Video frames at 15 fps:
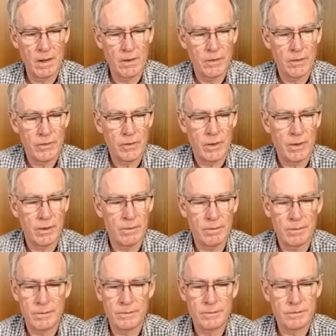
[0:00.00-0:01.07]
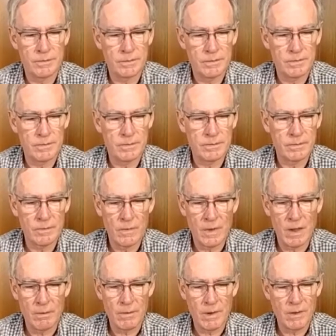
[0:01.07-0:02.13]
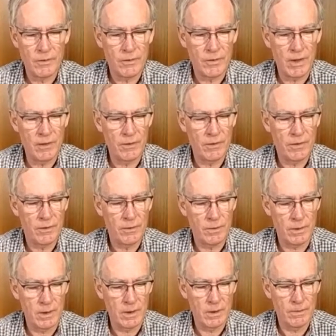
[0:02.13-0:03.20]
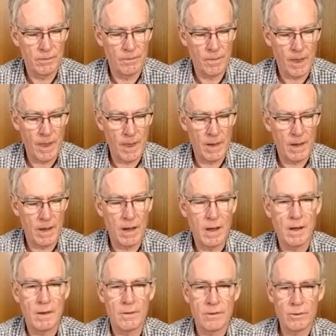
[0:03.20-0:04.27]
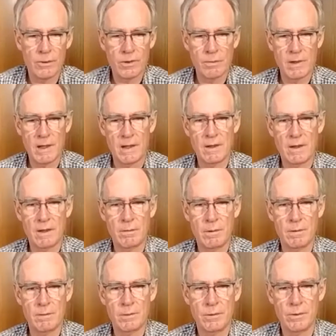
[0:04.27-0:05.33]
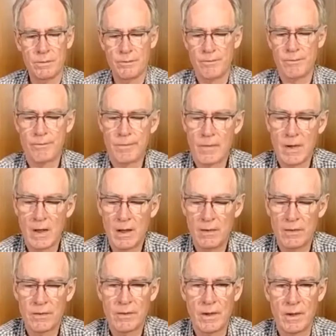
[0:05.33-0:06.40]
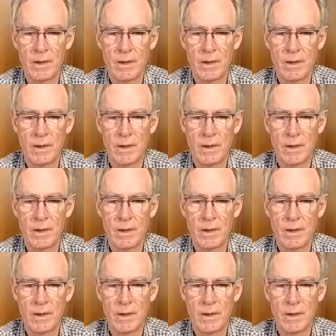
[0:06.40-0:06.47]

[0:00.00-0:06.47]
So let me just taste this wine and talk about it a little bit more. It's